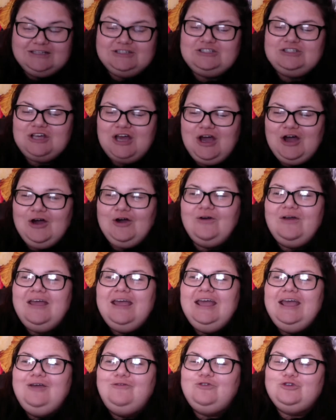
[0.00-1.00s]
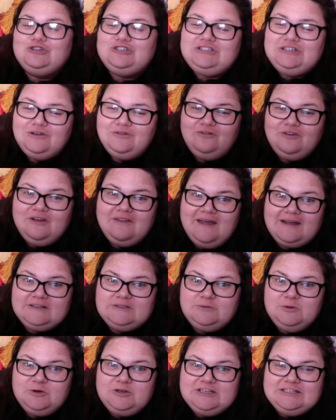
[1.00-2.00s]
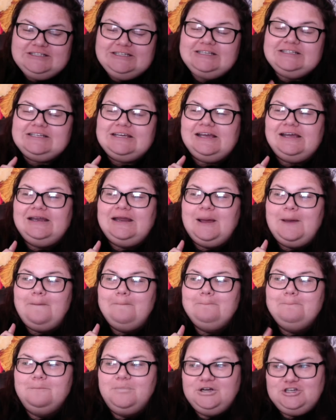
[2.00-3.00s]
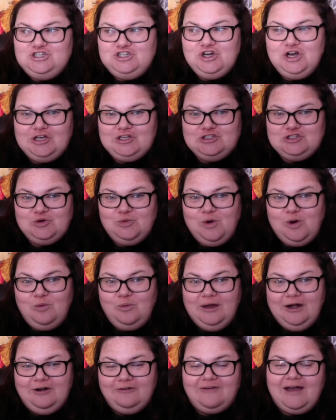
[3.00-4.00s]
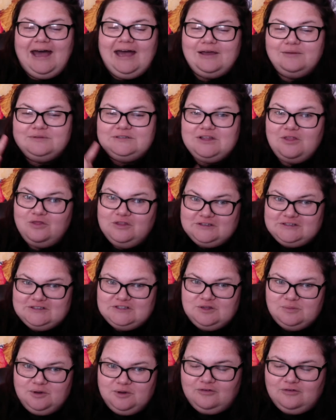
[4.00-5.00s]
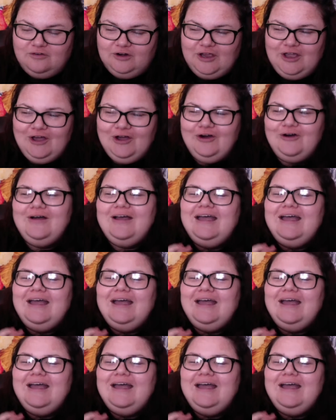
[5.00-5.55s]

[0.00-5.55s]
So if you're still feeling that spooky season, but you also want winter vibes, this is the for you.